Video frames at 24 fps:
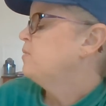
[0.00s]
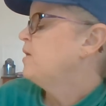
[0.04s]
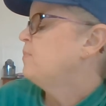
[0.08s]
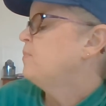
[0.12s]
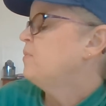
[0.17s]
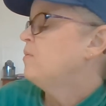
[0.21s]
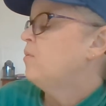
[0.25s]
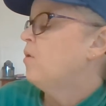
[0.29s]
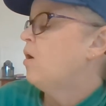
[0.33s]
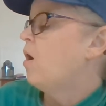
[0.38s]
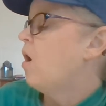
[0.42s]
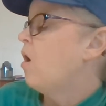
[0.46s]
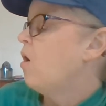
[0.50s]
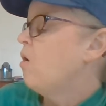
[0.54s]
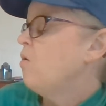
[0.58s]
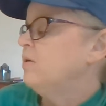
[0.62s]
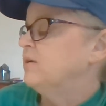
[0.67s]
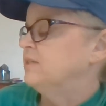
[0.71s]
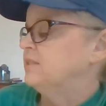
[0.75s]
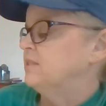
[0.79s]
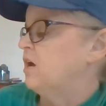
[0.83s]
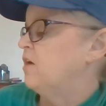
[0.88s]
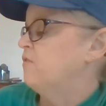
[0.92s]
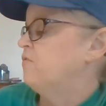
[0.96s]
People were
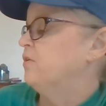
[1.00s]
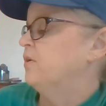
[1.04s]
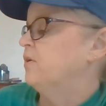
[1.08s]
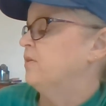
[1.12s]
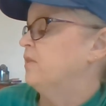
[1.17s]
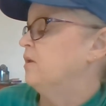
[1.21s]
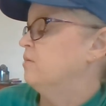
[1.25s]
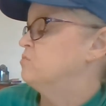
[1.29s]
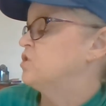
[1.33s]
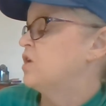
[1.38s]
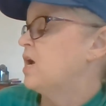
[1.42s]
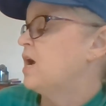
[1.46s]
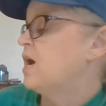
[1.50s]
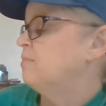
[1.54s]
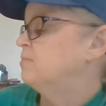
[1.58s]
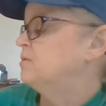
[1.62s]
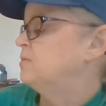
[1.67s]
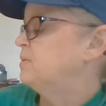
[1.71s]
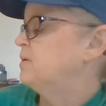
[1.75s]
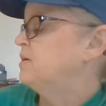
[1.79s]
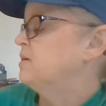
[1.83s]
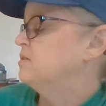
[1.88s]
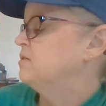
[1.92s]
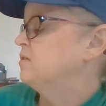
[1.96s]
always offering them
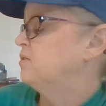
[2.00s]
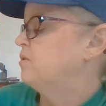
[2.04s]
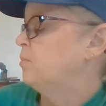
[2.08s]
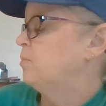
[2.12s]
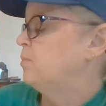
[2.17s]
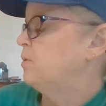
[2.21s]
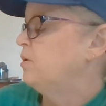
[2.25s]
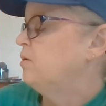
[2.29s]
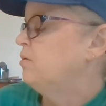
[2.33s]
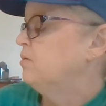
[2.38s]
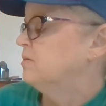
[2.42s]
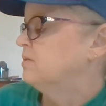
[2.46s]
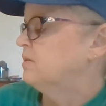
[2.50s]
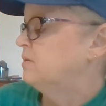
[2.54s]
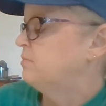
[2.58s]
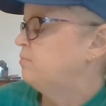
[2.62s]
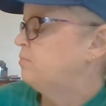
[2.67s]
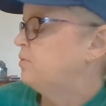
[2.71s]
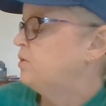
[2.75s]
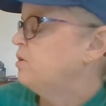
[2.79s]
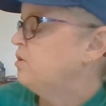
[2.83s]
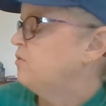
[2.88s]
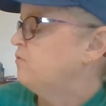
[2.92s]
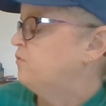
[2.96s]
jobs because of the
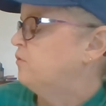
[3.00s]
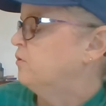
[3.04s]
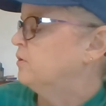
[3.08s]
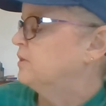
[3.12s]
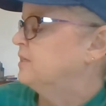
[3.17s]
beautiful